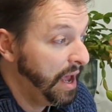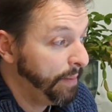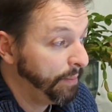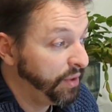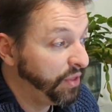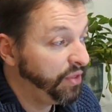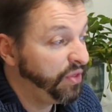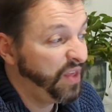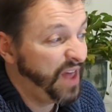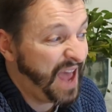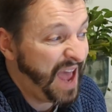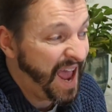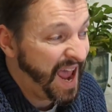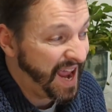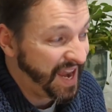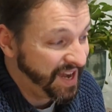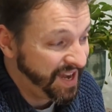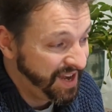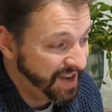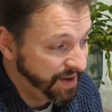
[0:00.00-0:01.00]
But
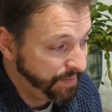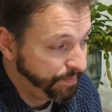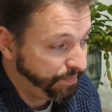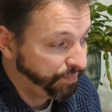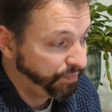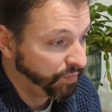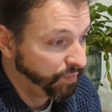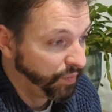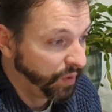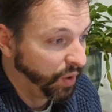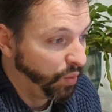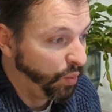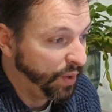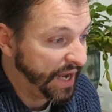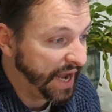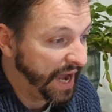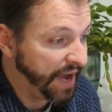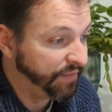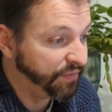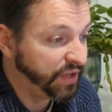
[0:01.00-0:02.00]
then
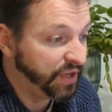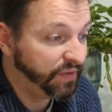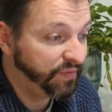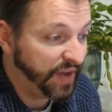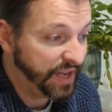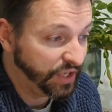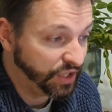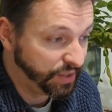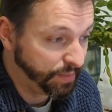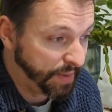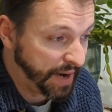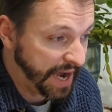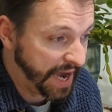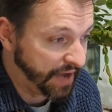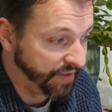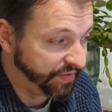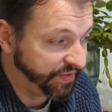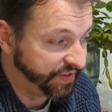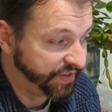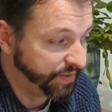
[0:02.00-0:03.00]
we have the adventure
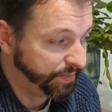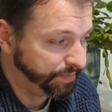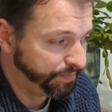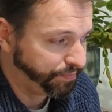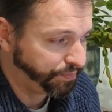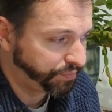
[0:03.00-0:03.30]
paths,